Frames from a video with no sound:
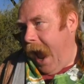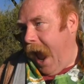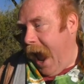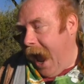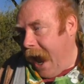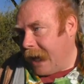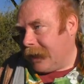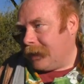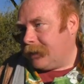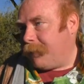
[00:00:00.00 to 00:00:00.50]

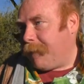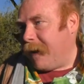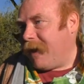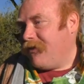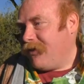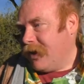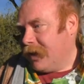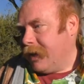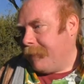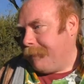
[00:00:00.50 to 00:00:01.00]
and
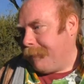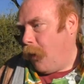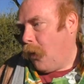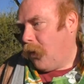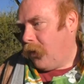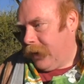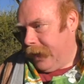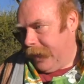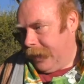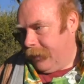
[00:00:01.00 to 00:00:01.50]
be really
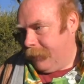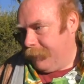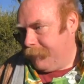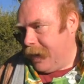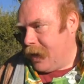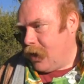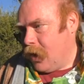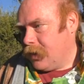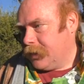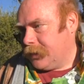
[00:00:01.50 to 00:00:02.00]
boring,
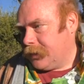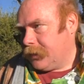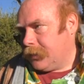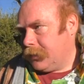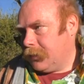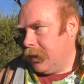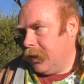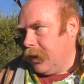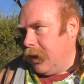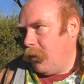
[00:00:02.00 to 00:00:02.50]

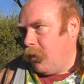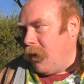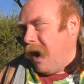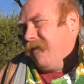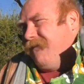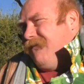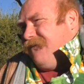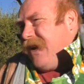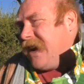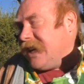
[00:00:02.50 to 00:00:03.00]
because,
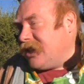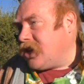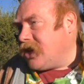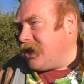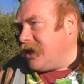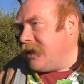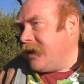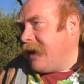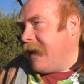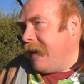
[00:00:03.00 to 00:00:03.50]
well,
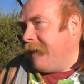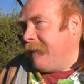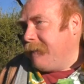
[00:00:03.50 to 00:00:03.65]
fiction,